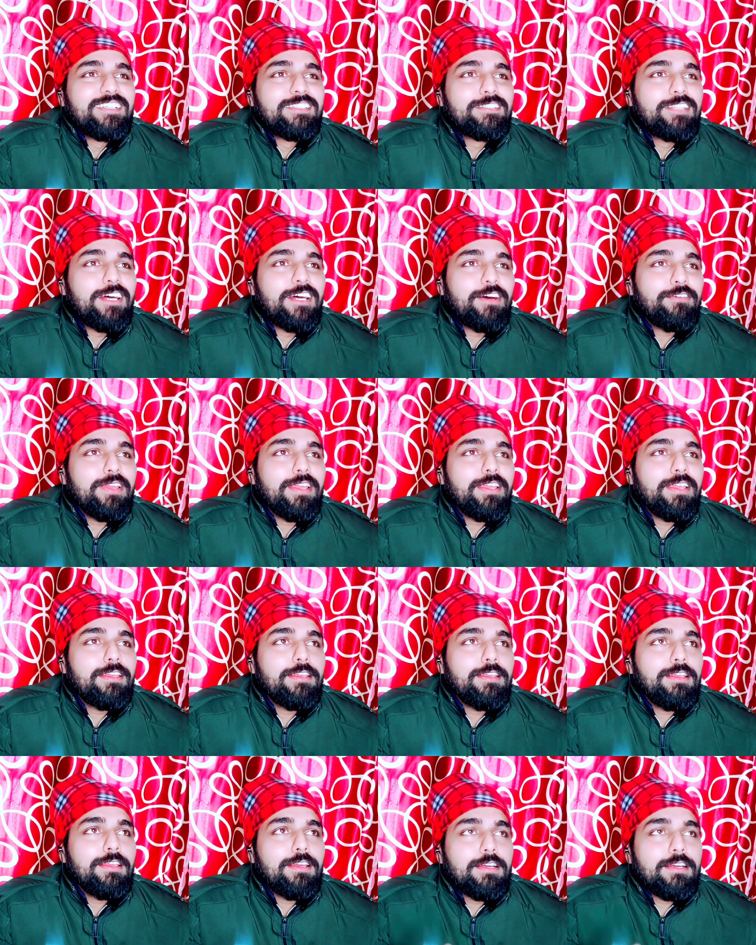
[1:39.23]
the
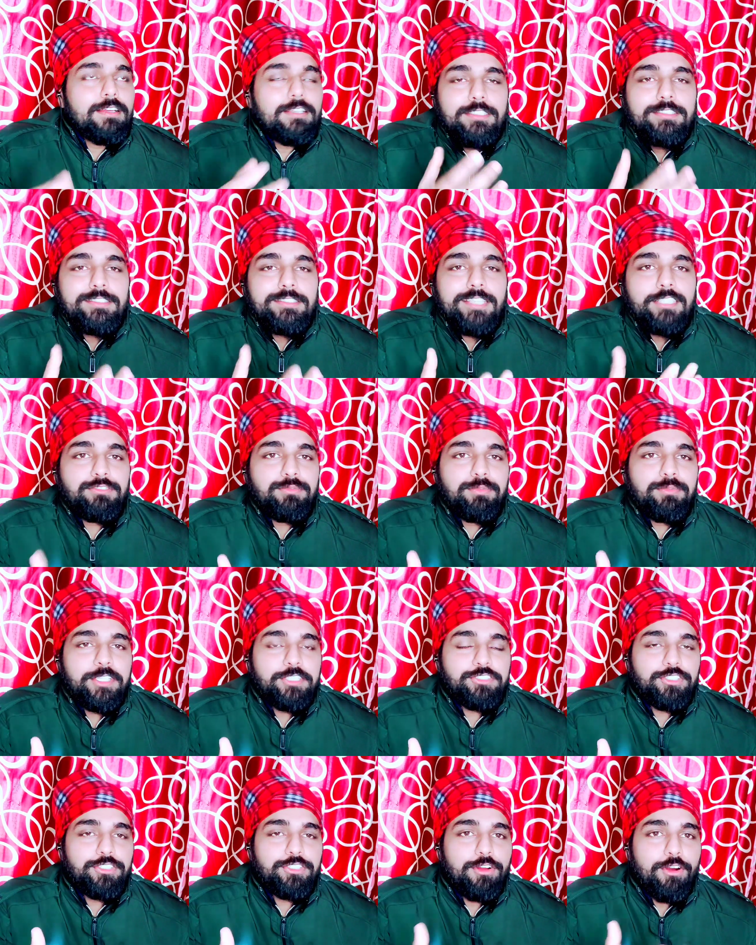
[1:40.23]
way his
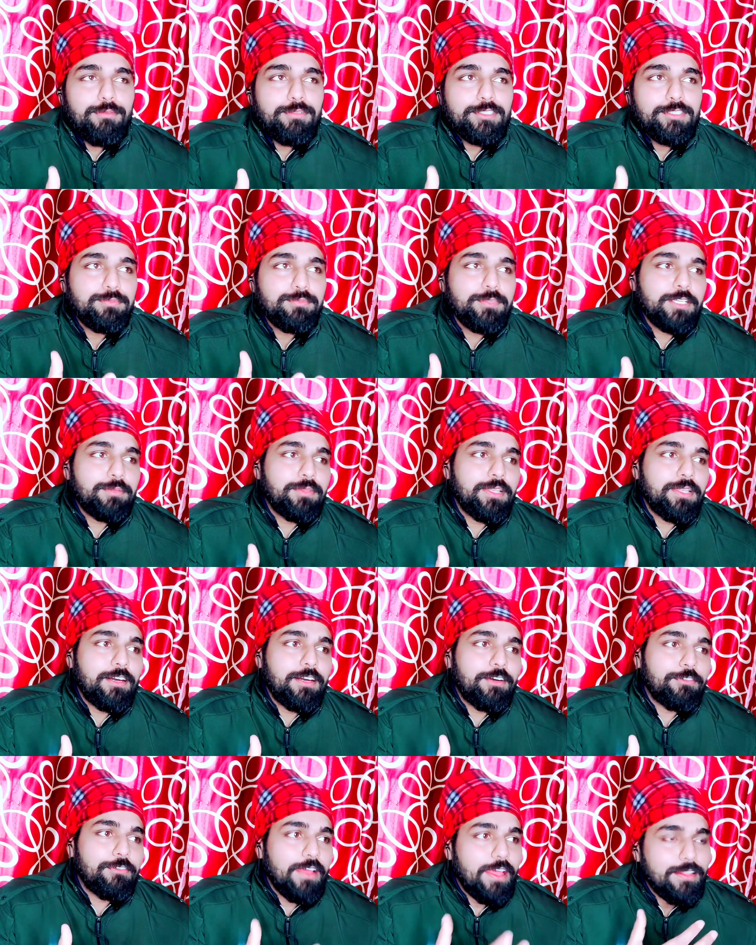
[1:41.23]
expression always make me
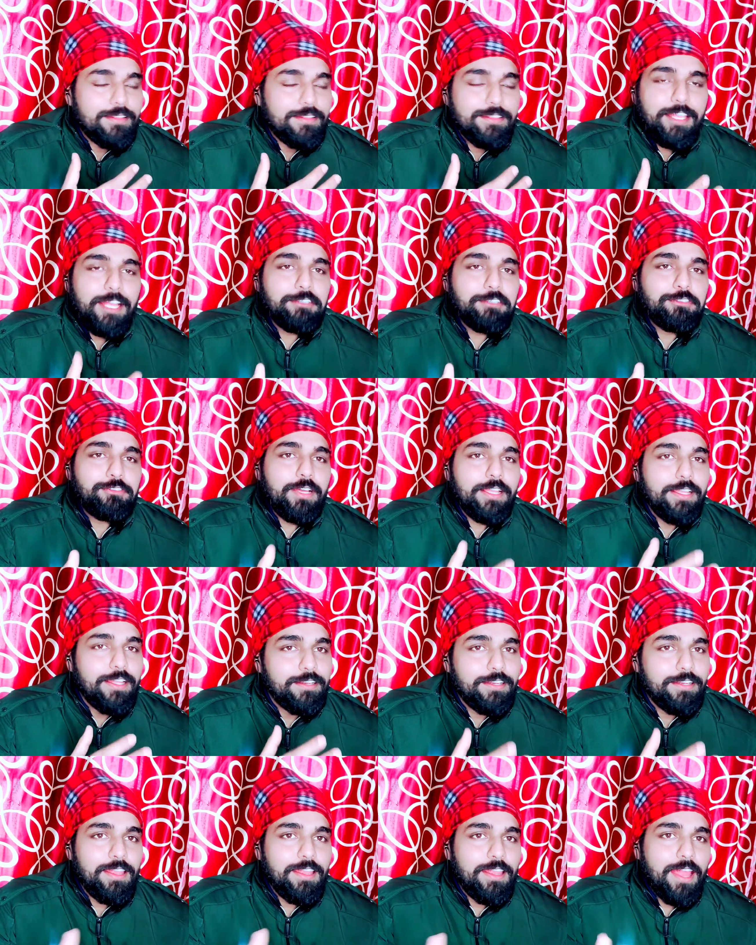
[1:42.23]
laugh, and that's why I
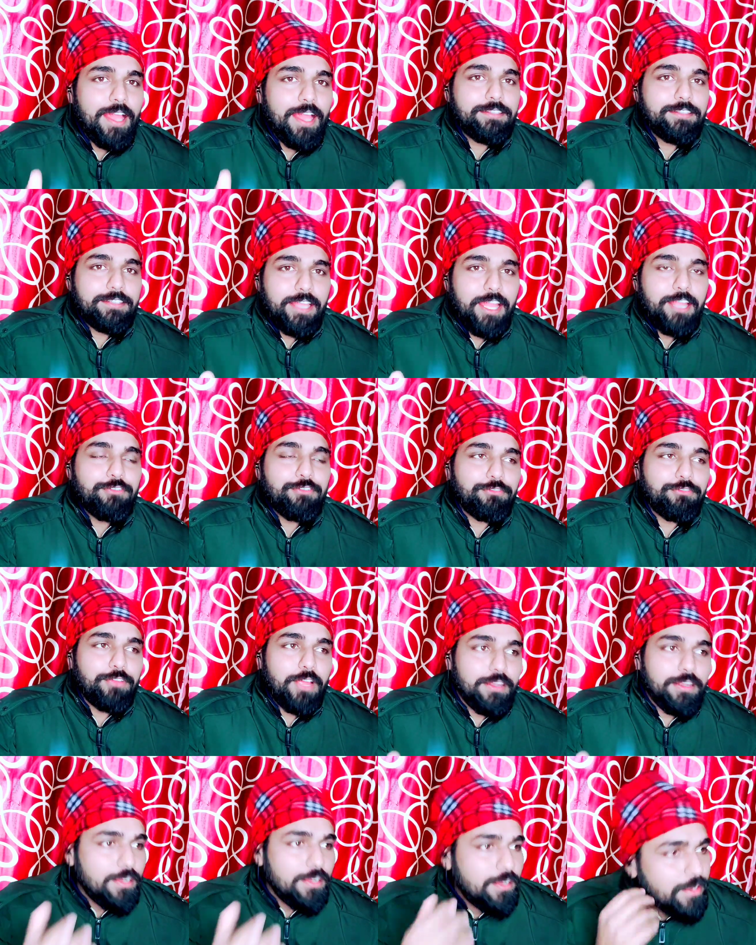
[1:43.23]
really like that
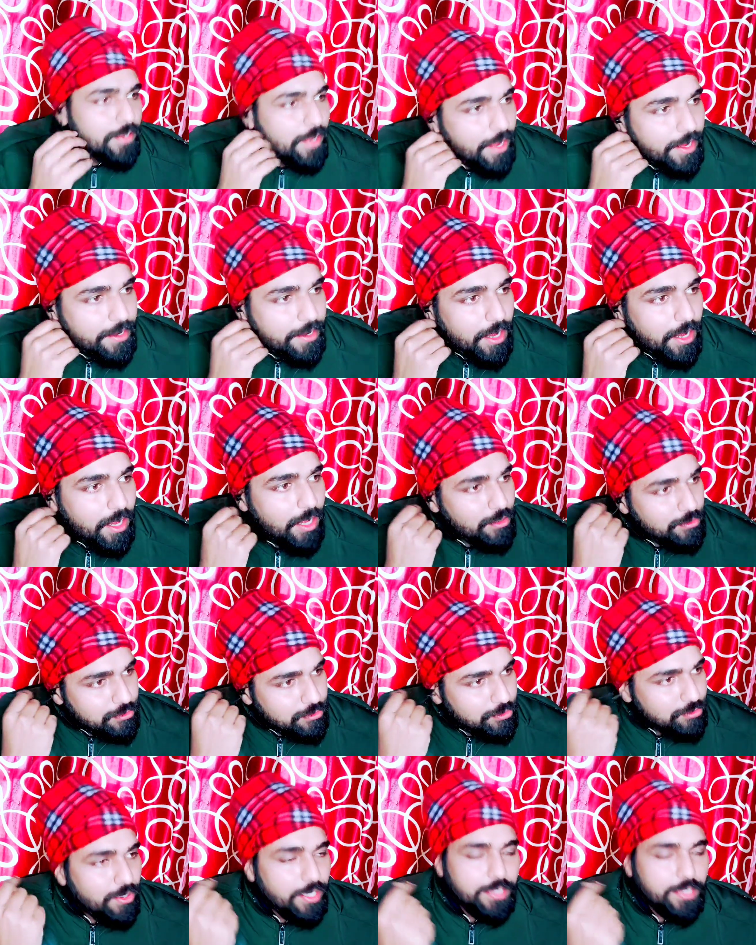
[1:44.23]
one. And
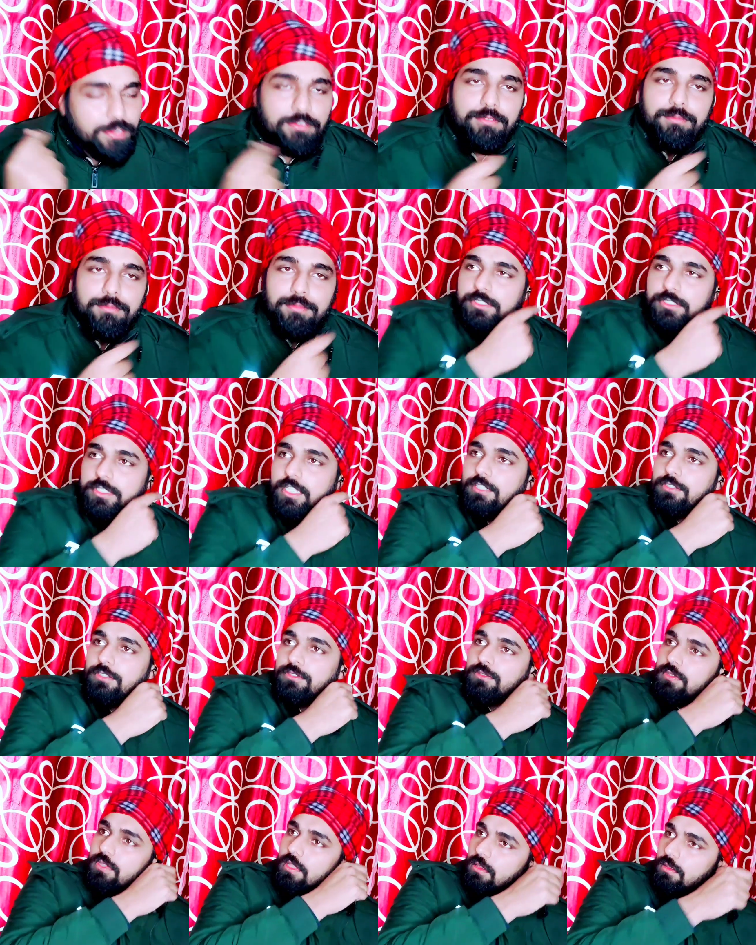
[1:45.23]
also I must tell
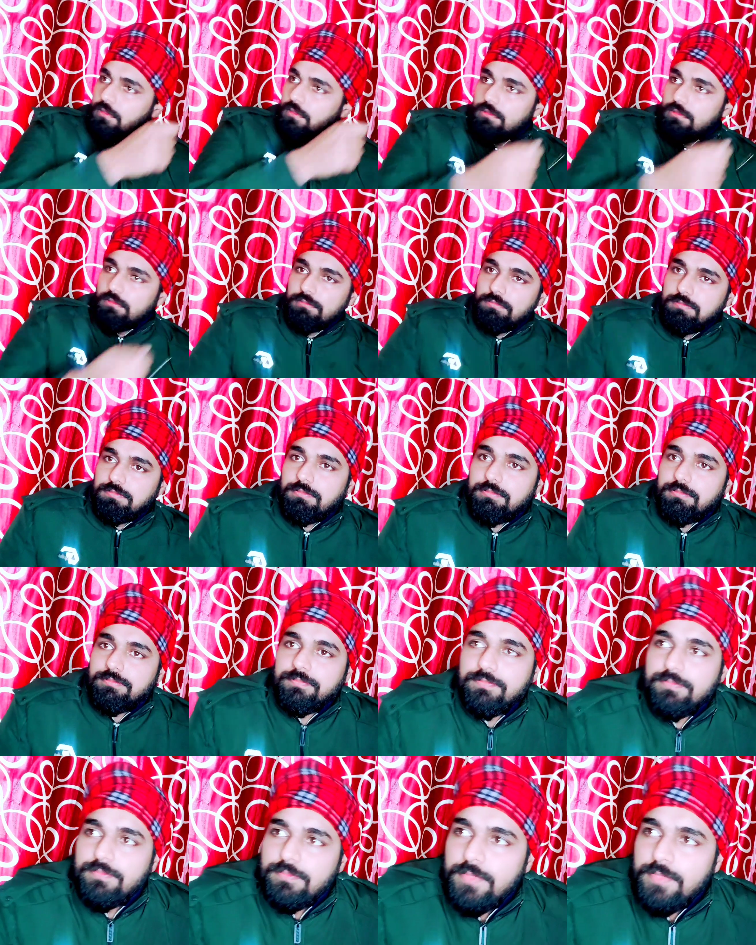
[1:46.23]
you,
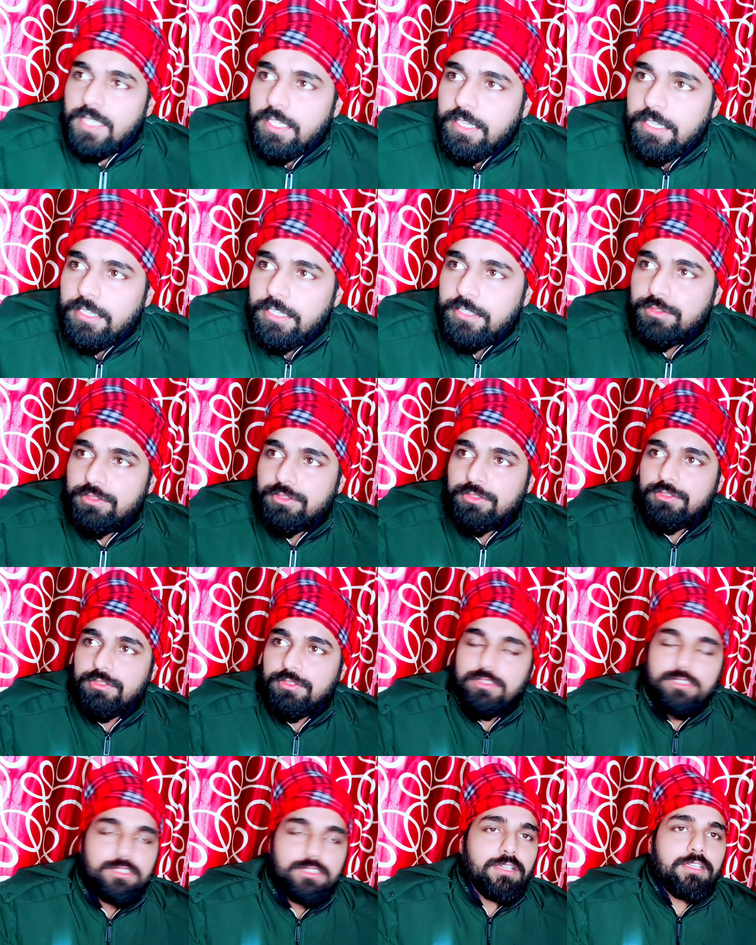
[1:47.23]
you know,
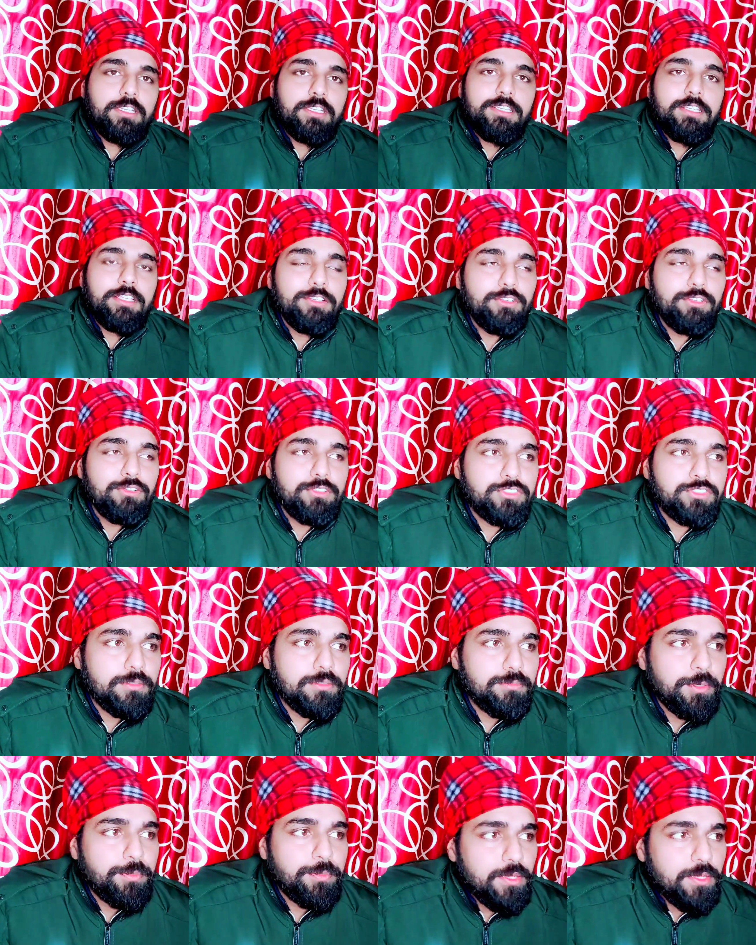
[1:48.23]
in Indonesia
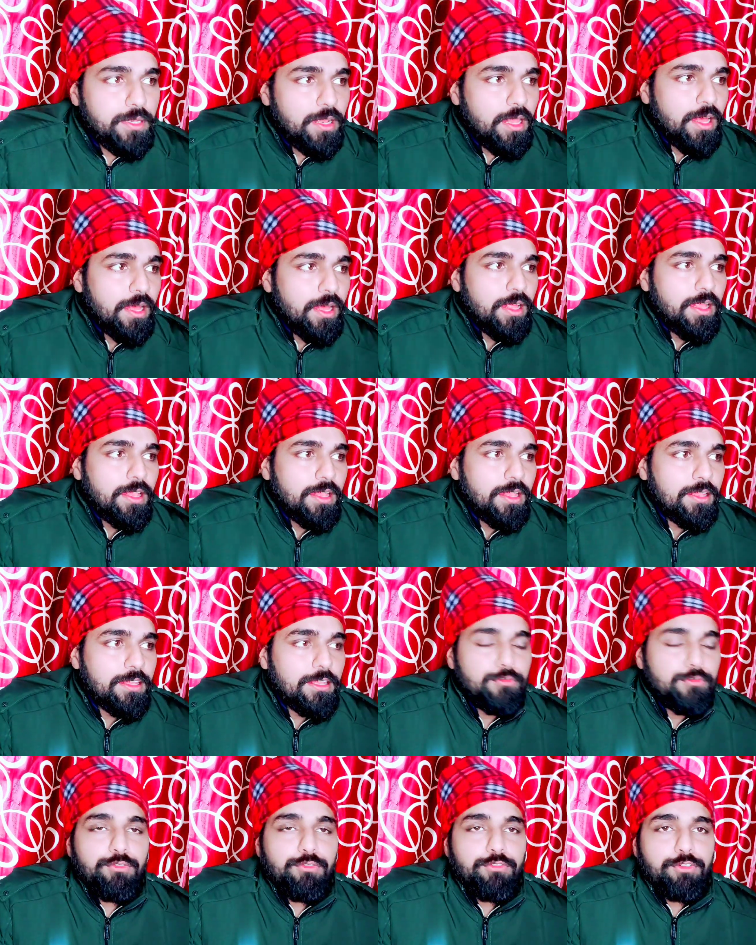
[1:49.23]
people
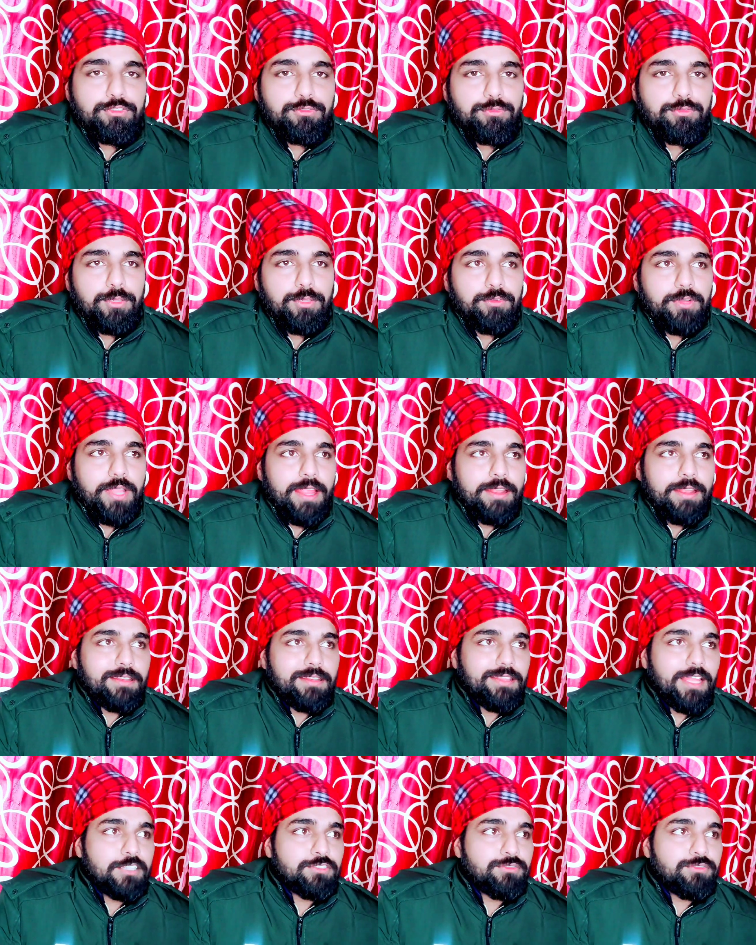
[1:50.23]
love to watch Bollywood, and
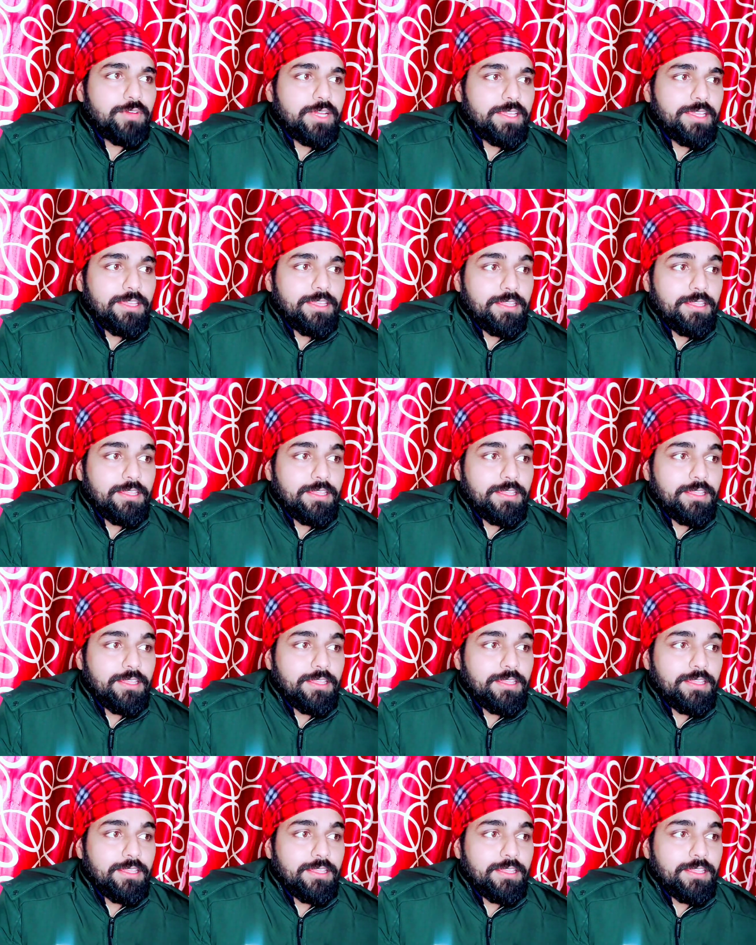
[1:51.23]
that's why